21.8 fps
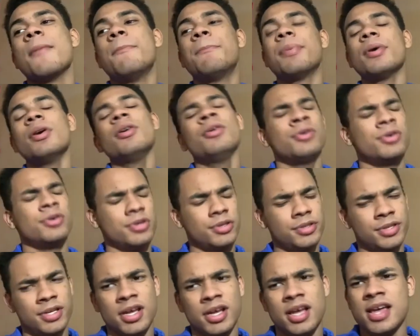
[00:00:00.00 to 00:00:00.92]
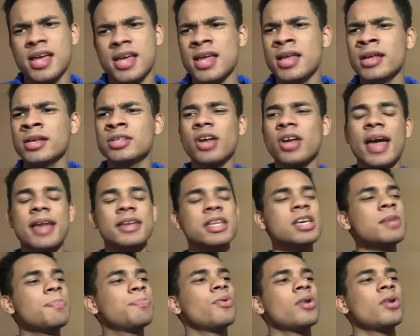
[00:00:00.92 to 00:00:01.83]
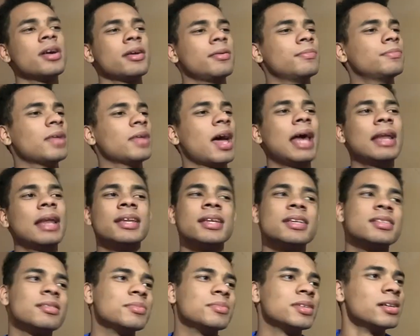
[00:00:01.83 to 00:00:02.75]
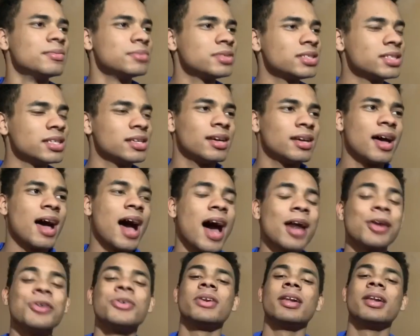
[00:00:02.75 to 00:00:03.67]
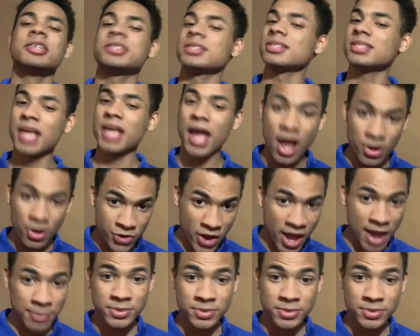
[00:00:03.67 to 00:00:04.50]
Boom. So at this point, I done did some dumb shit. Let's just say I wrapped